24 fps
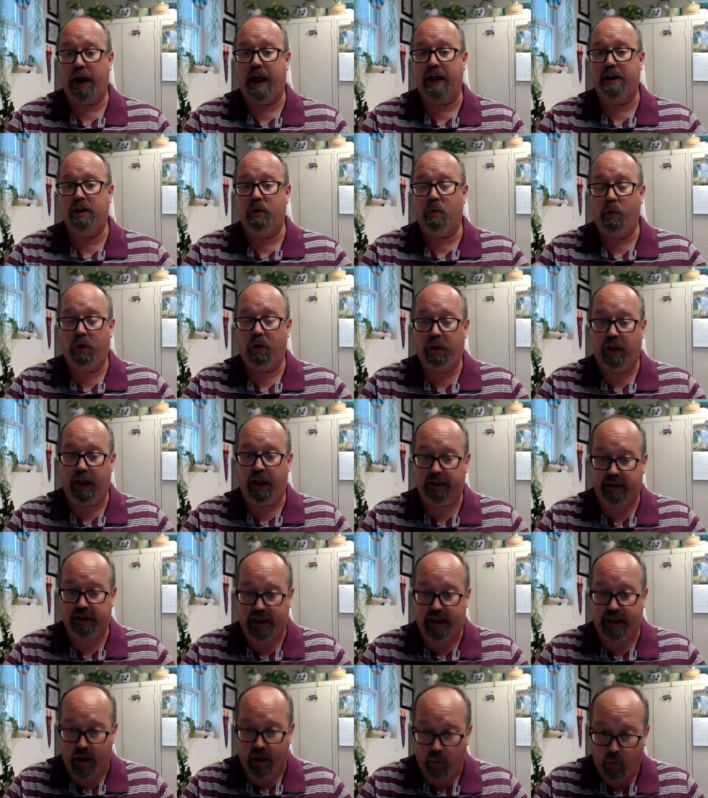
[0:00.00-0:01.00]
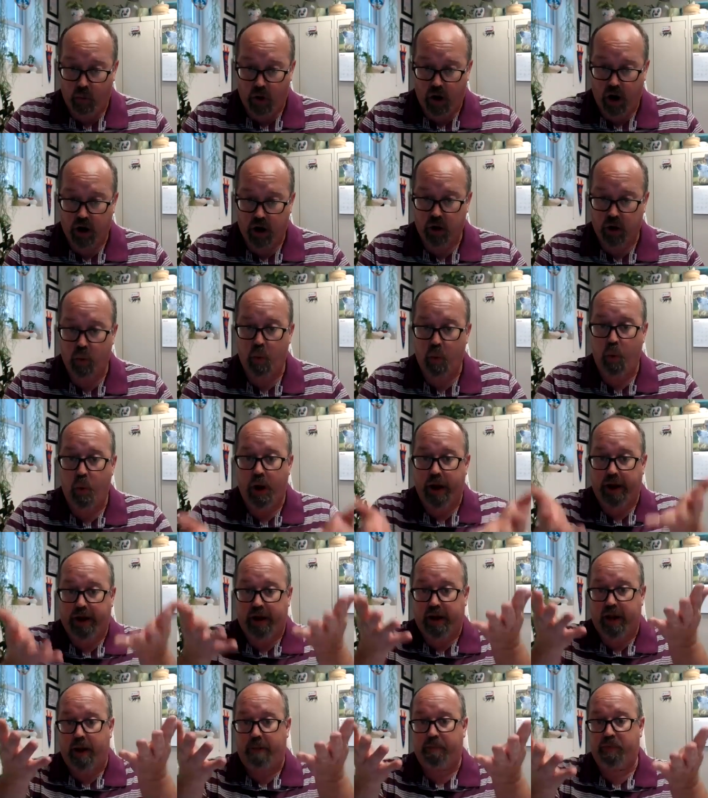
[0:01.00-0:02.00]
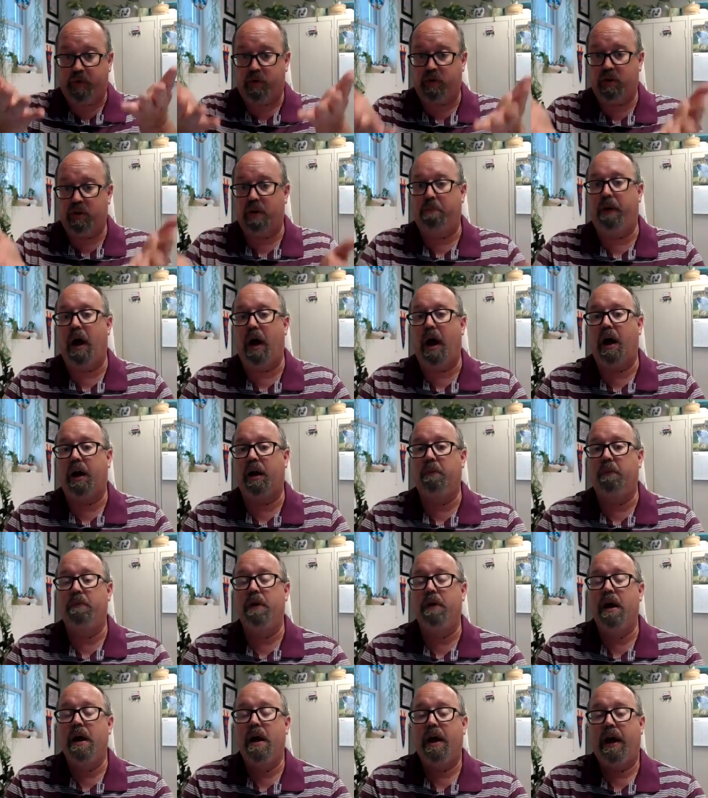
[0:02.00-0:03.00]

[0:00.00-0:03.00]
and you will let that water wick up through the bottom